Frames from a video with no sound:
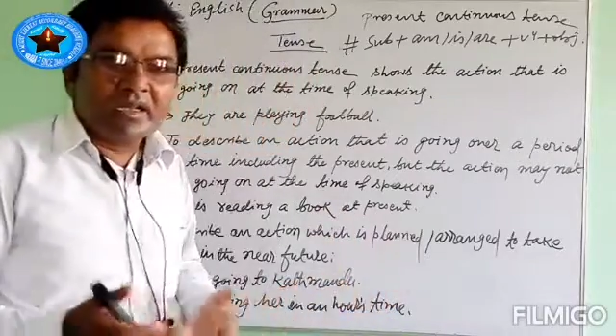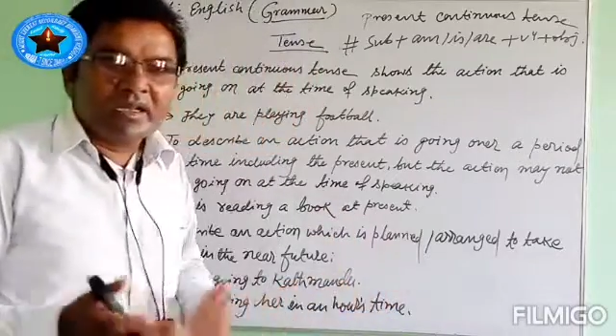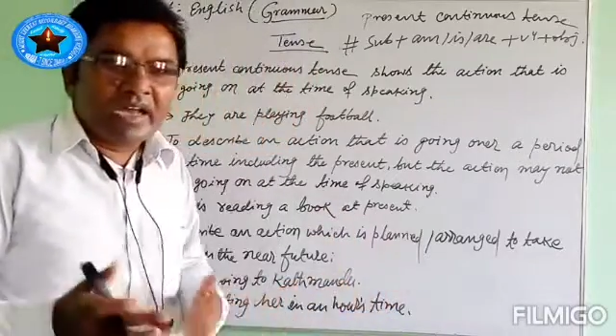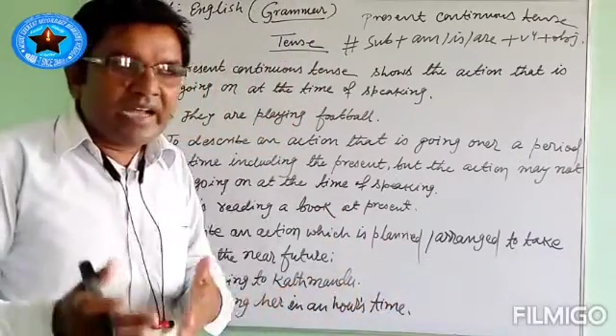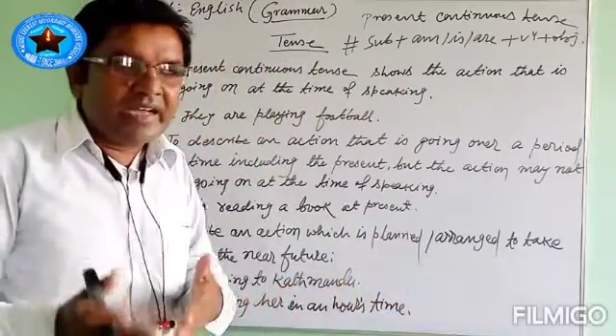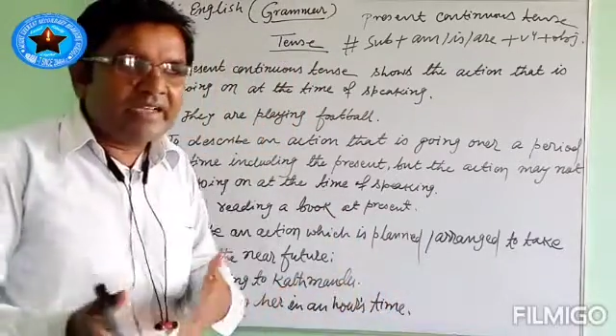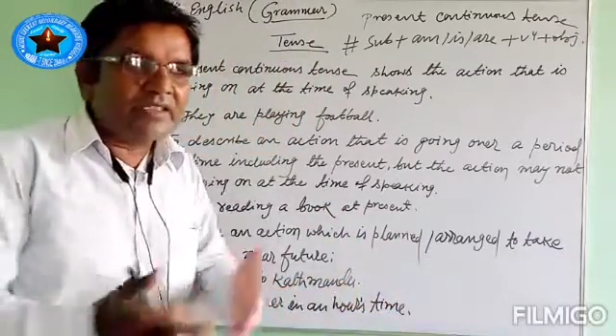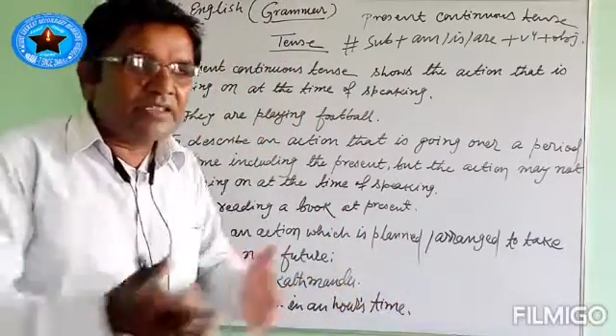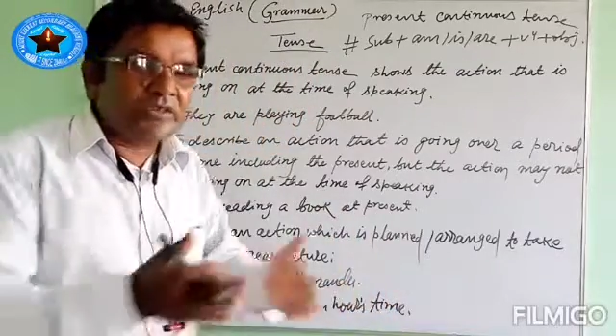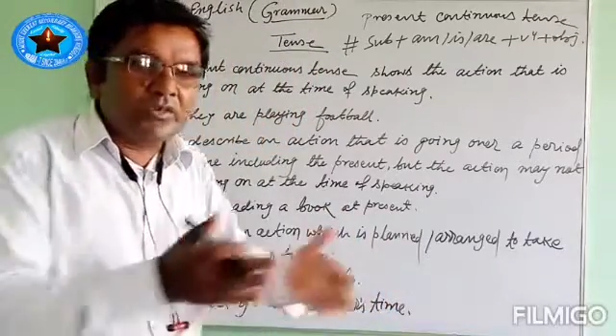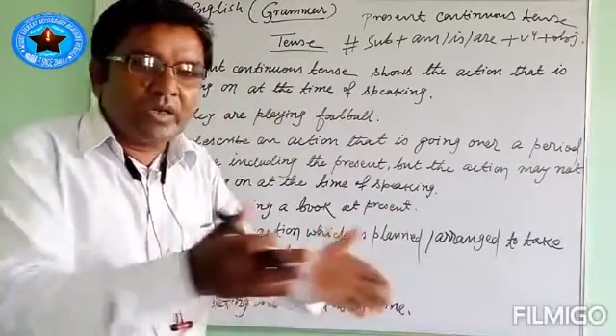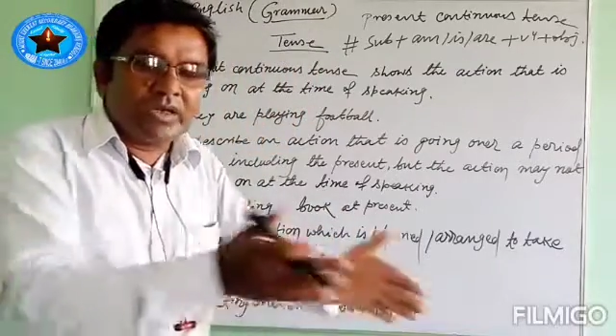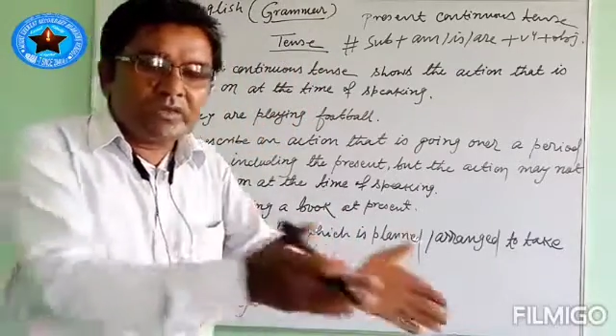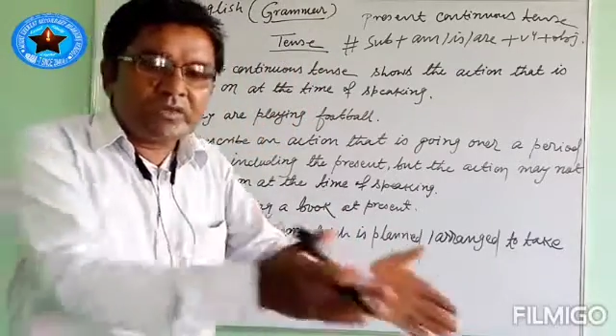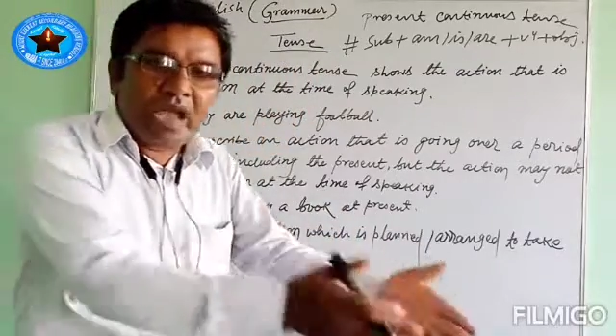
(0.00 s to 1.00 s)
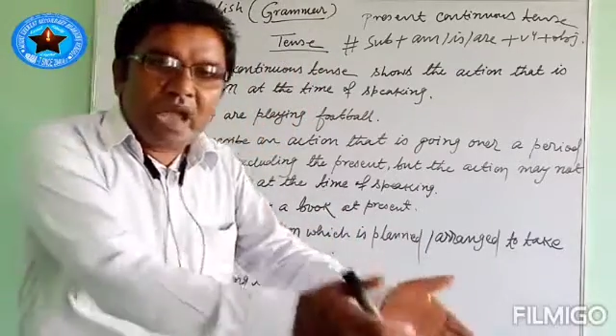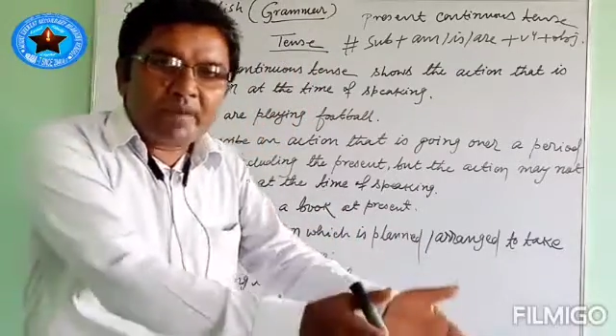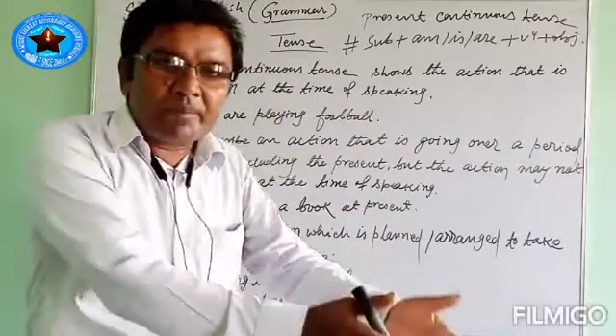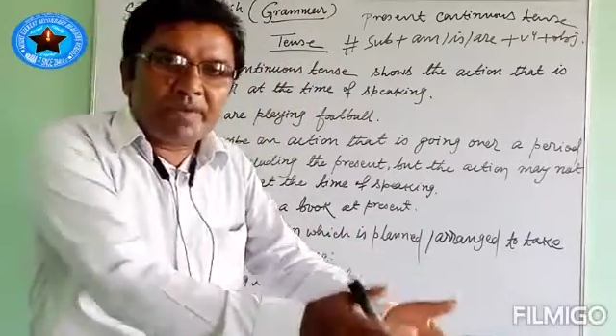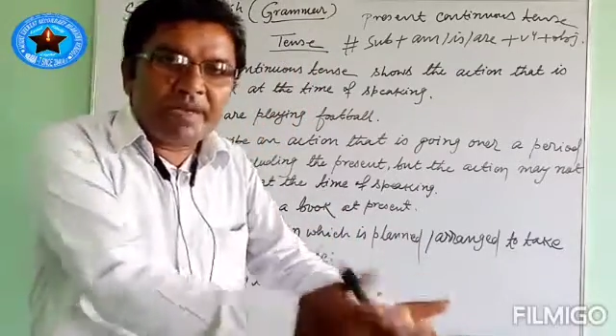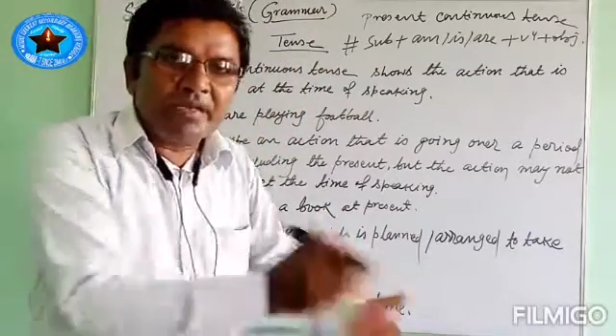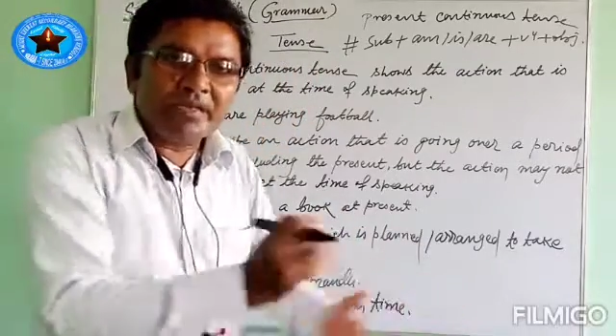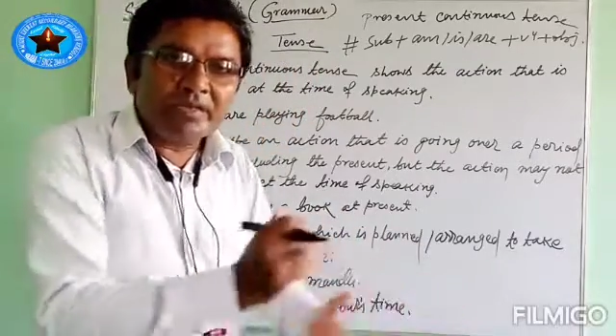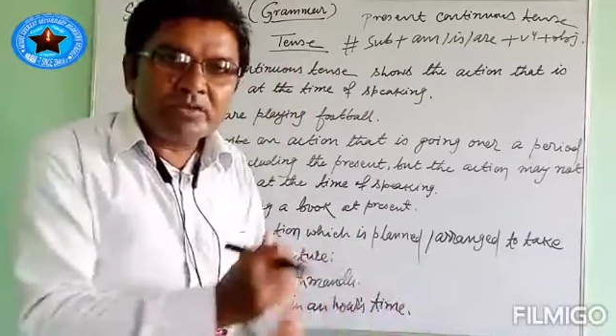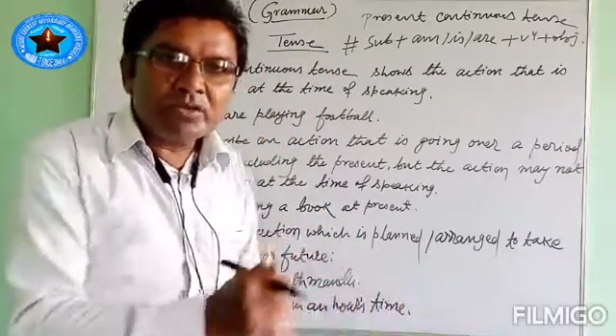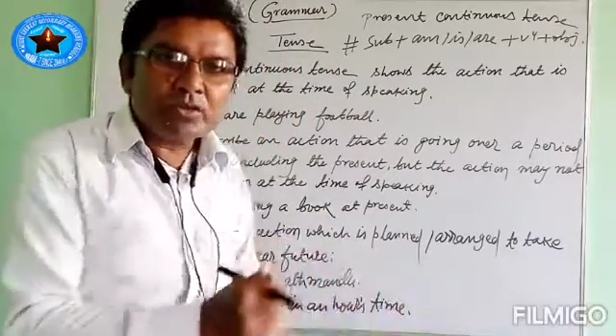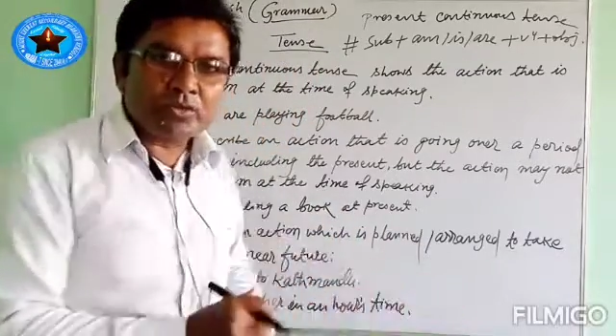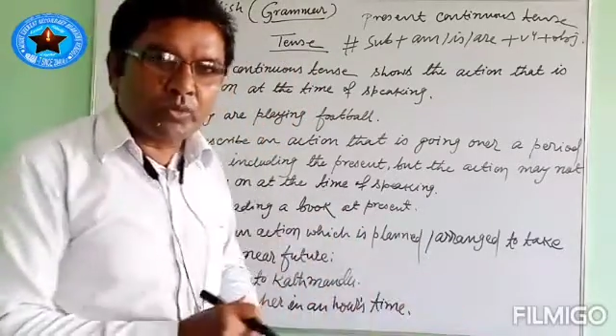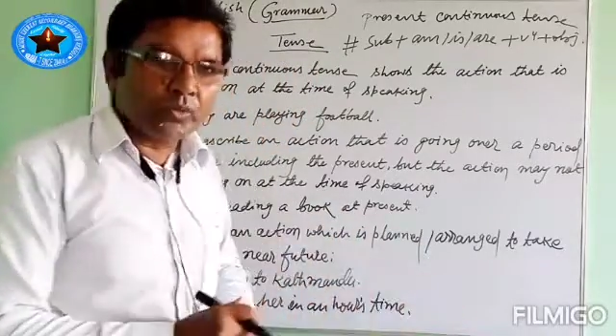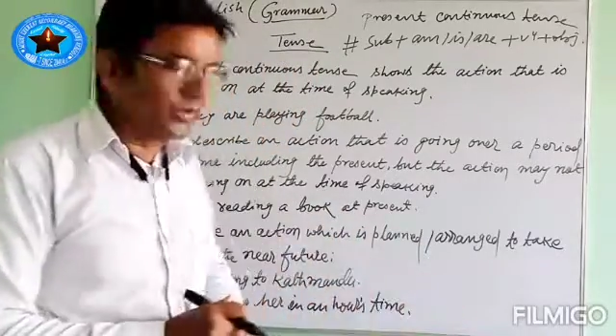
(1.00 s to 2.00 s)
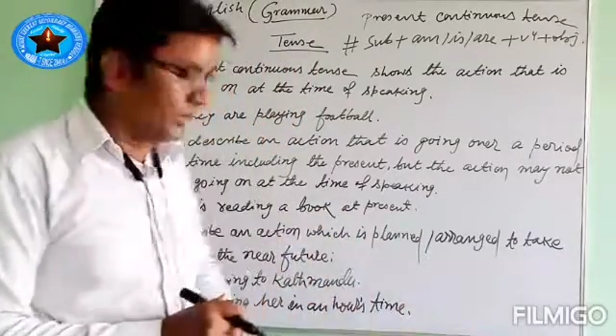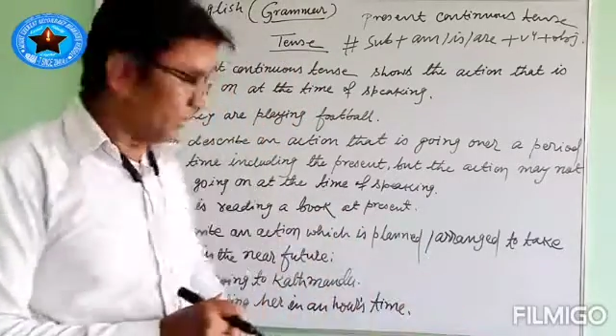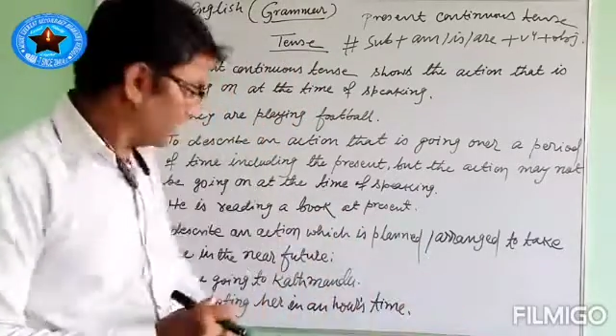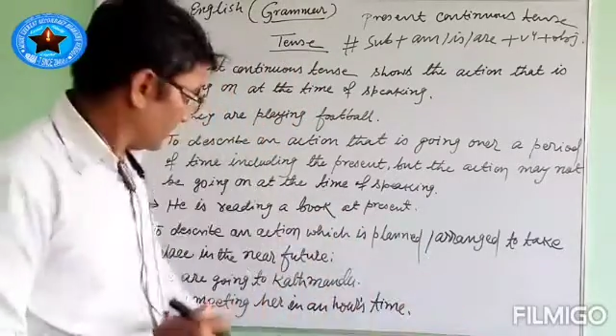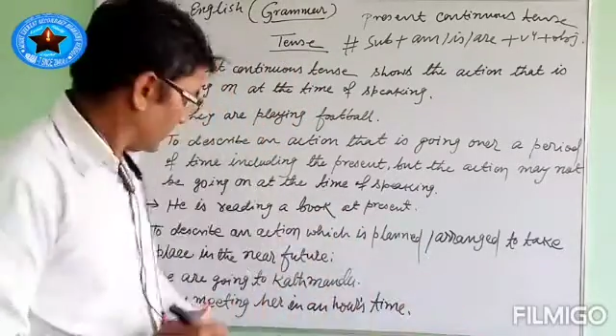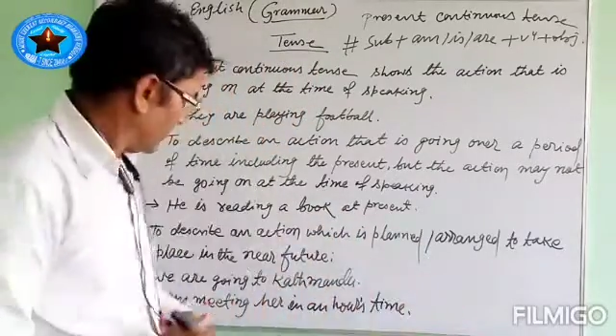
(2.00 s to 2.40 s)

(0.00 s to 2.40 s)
and it is going to happen soon.